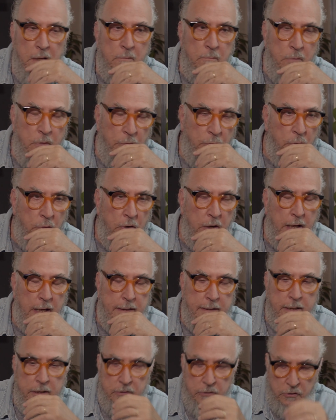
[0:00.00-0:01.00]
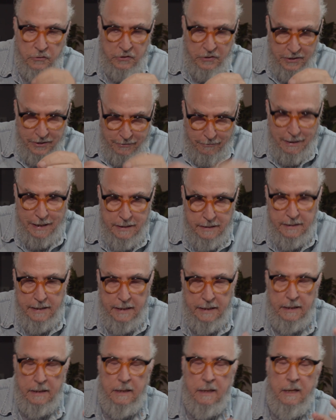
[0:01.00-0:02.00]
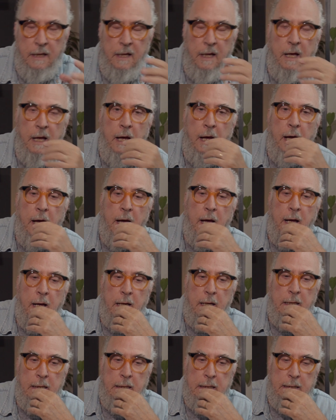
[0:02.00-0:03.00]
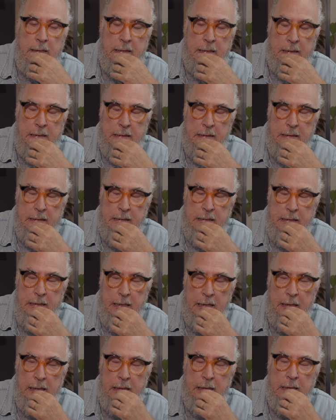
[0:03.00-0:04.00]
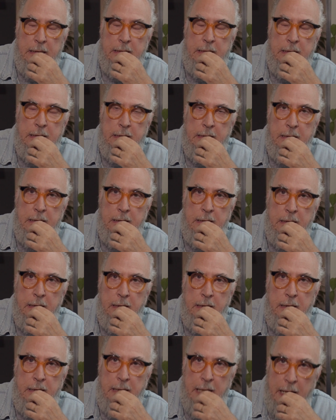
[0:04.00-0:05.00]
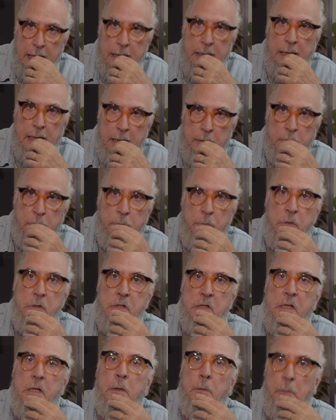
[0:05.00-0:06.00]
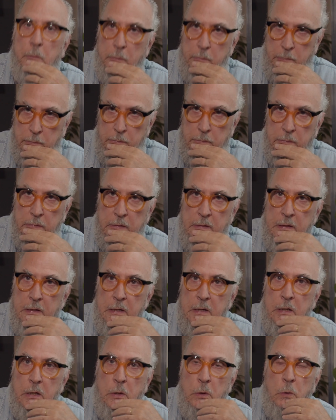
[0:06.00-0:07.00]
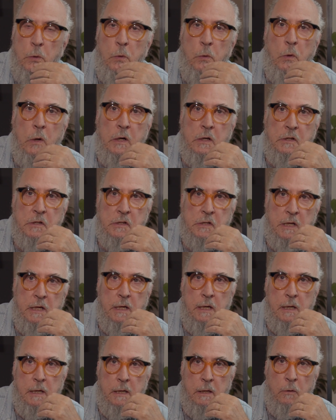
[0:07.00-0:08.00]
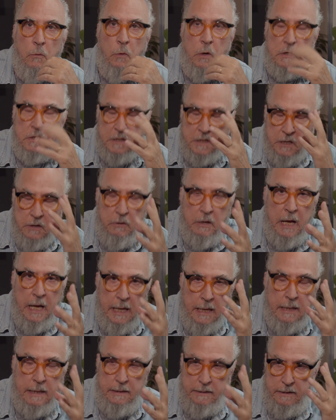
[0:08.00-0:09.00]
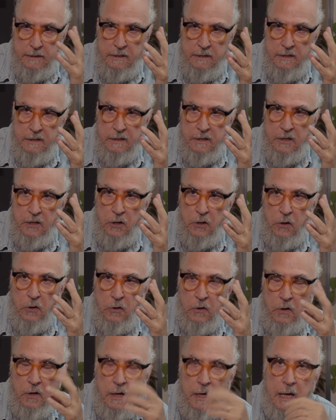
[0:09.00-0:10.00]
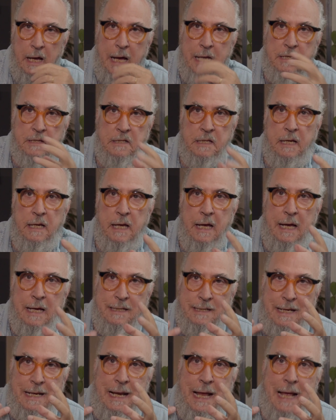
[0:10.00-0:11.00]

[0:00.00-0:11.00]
Before I got there, just right then, the 9/11 museum was created, as an